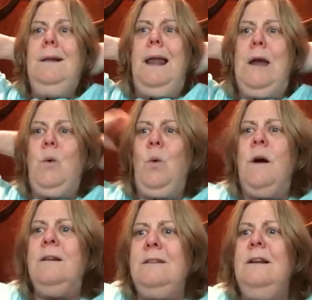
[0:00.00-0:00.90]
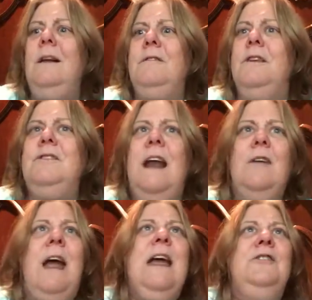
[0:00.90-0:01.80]
like we're still of the
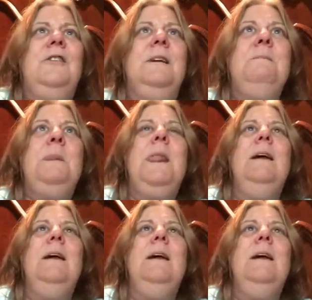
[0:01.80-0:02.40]
generation